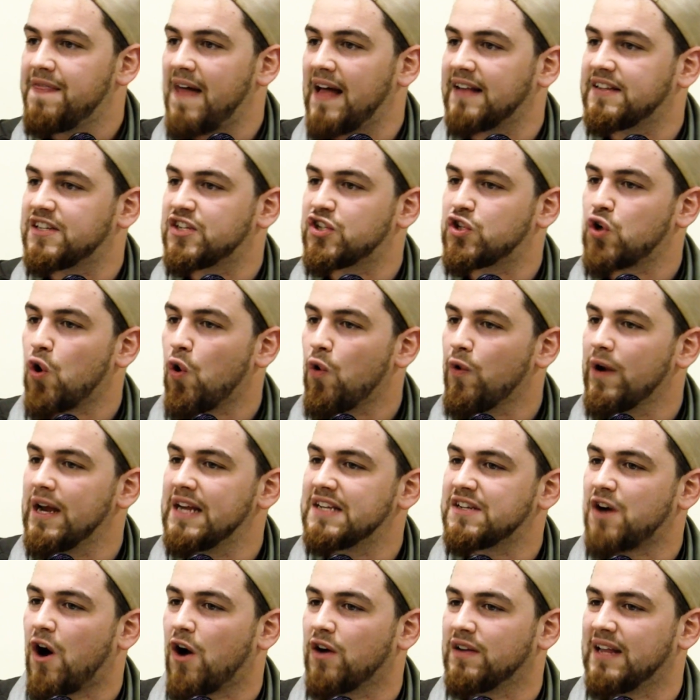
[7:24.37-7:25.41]
that
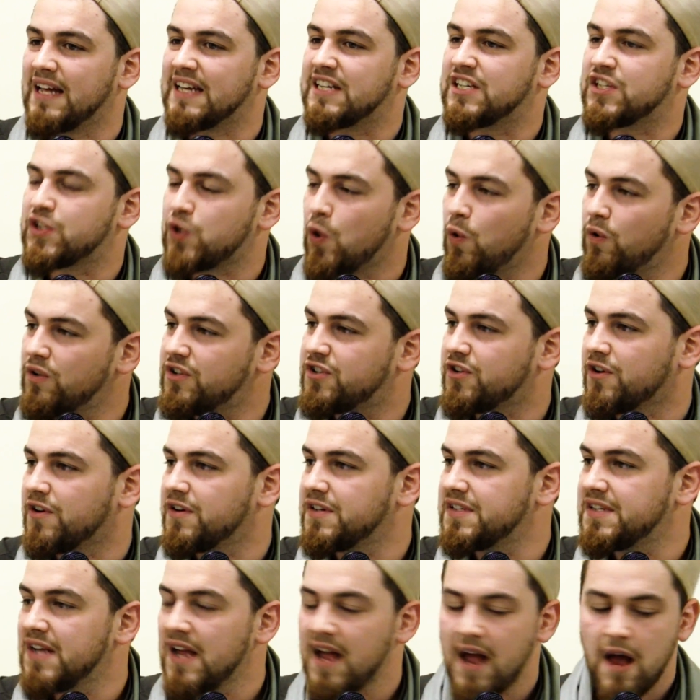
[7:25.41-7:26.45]
stories are like
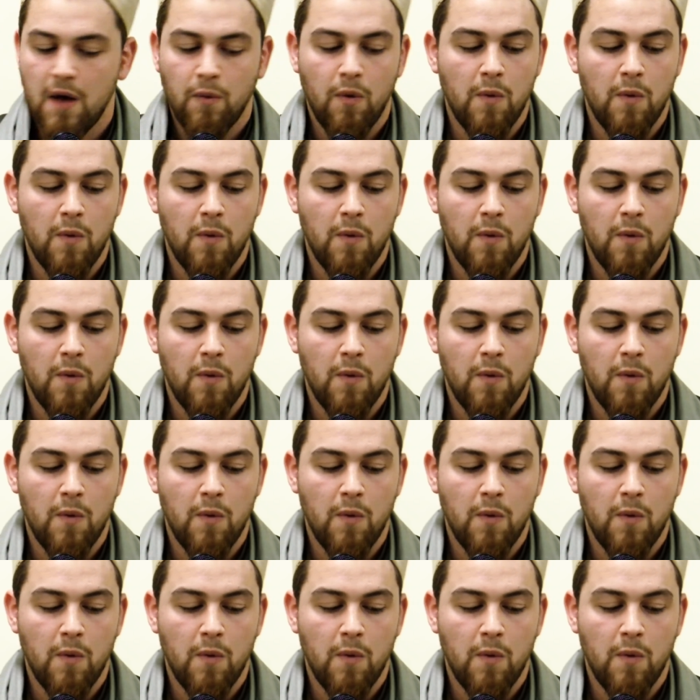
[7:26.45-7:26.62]
soldiers,